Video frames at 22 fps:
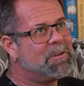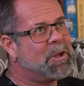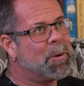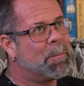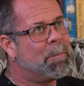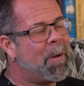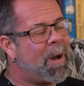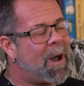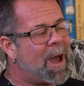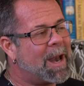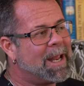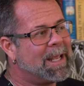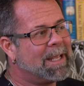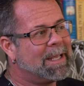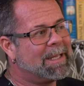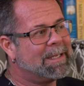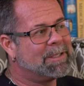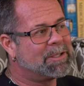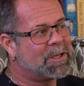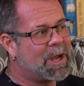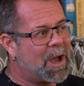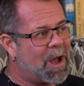Your body
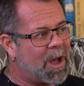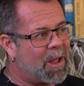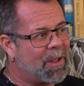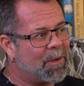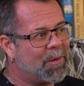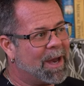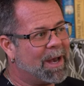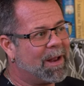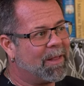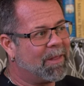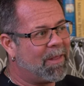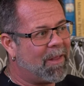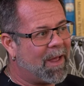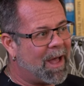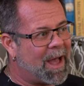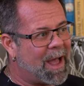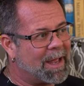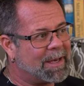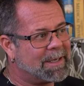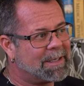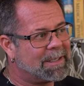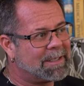can tolerate a
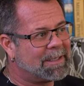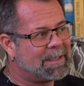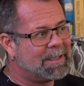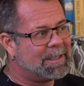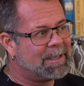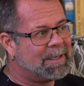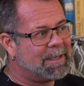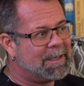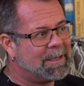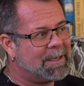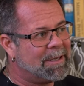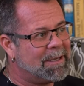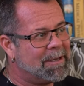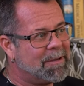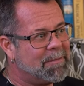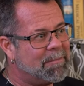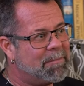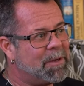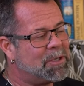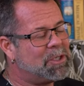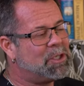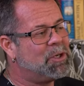lot
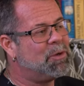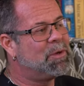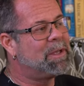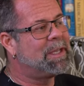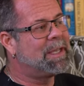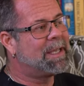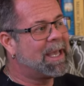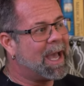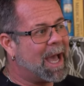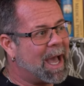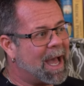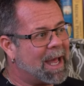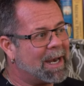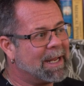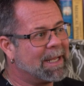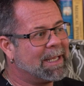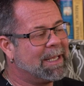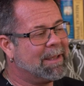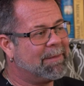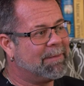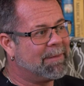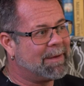but you got
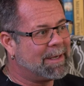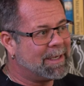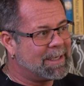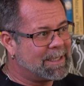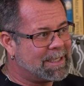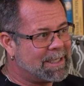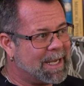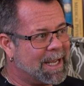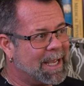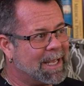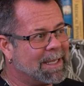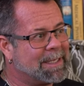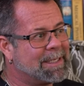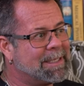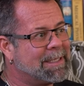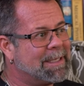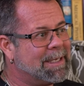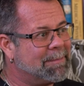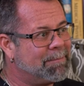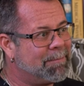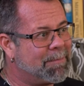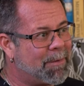to give it a
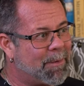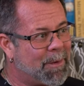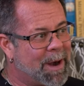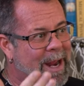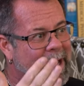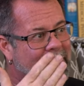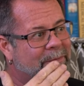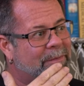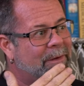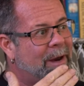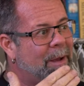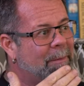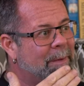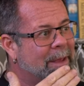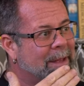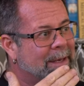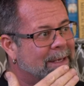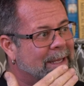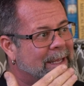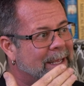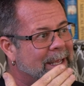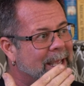chance to break from
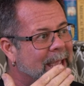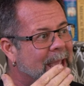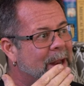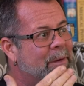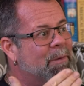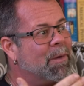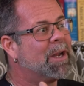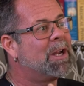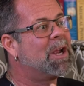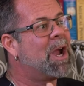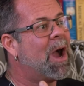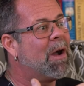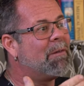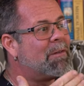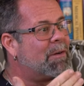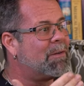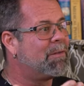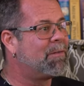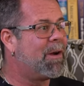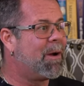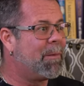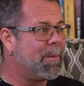it and
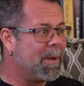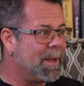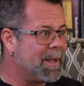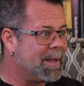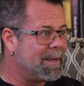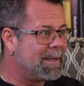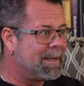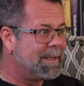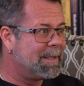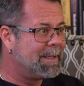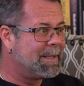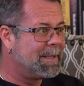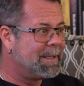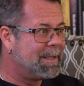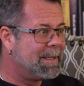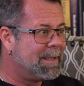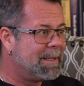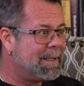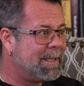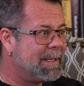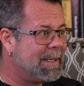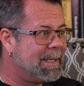recover from it.
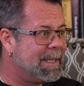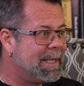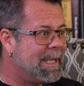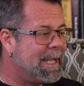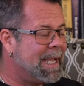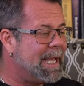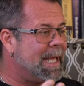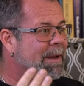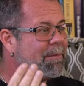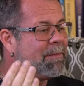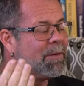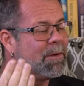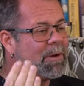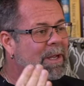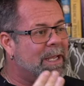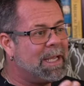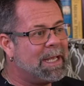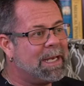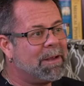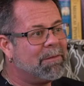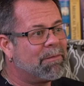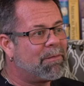And if
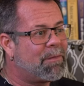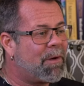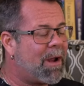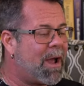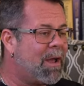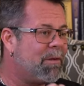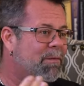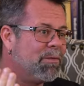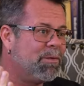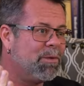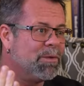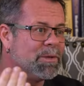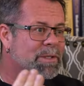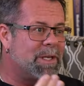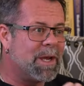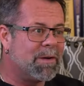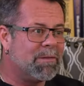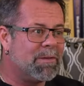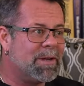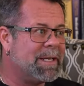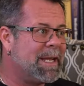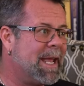you're eating fried
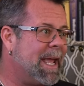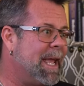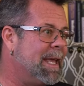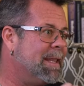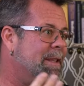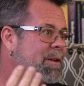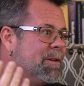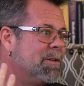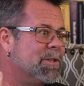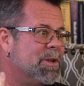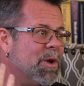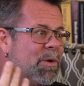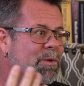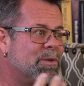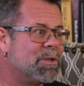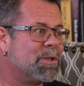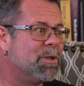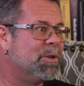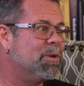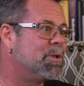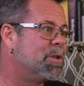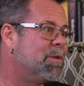foods every day, there's
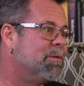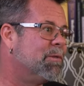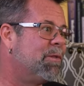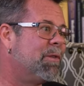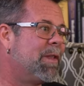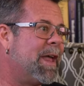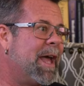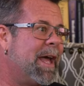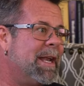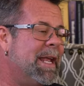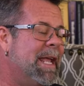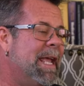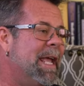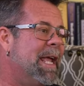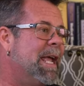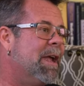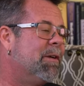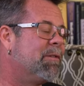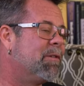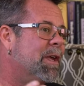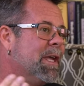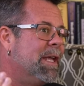no solution for that.
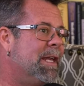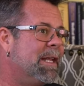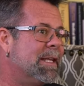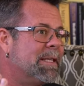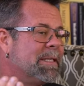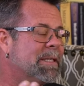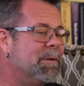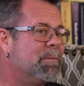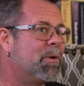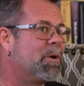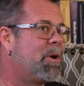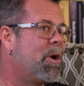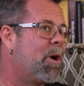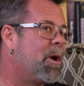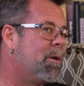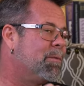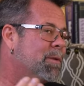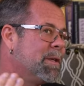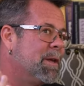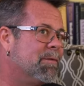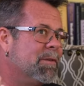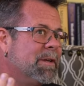If you're eating simple
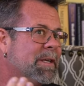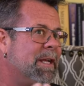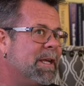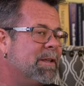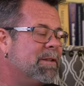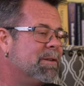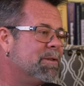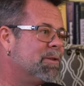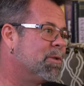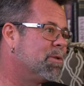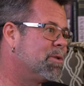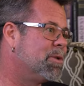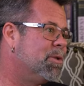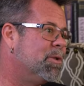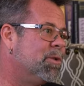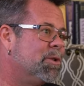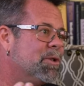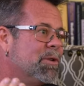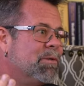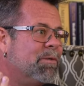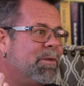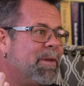carbs every day, there's no
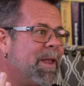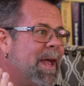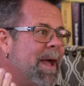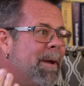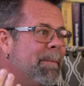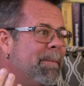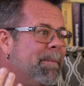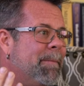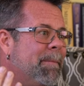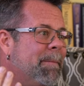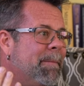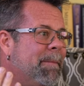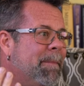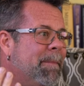solution for that.